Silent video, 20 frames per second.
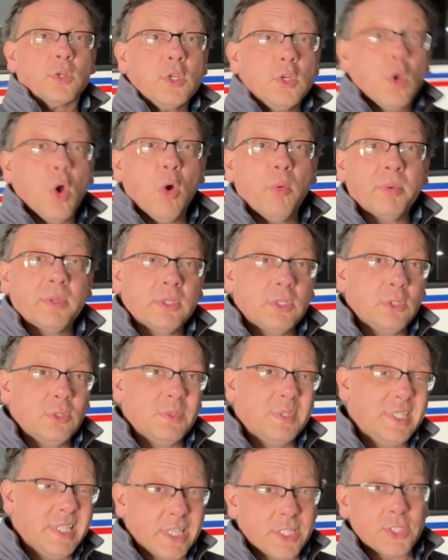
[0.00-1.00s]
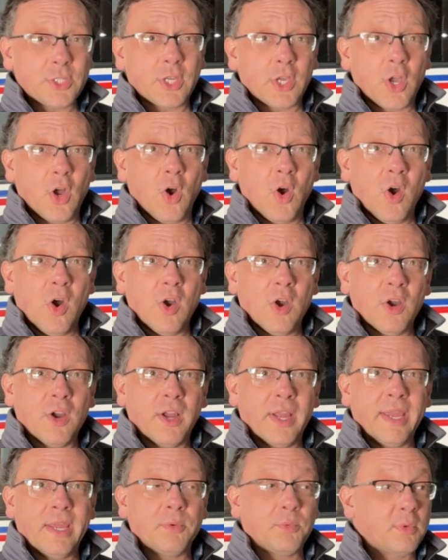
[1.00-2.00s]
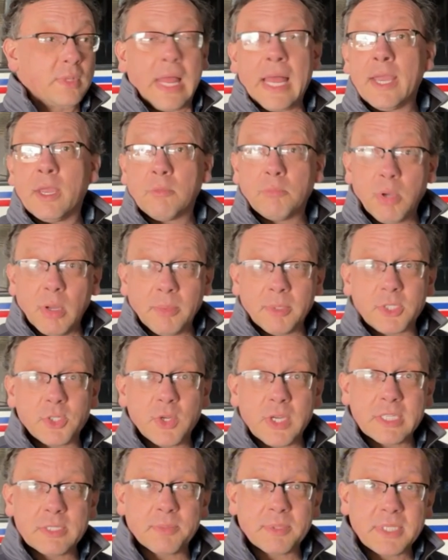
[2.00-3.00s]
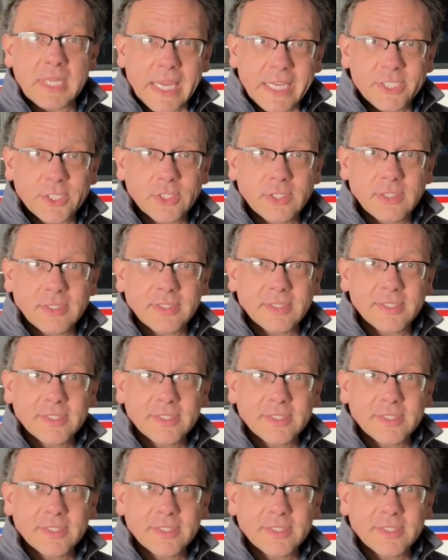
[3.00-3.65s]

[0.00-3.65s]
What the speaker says: you hoping to ditch the car and rely on public transportation?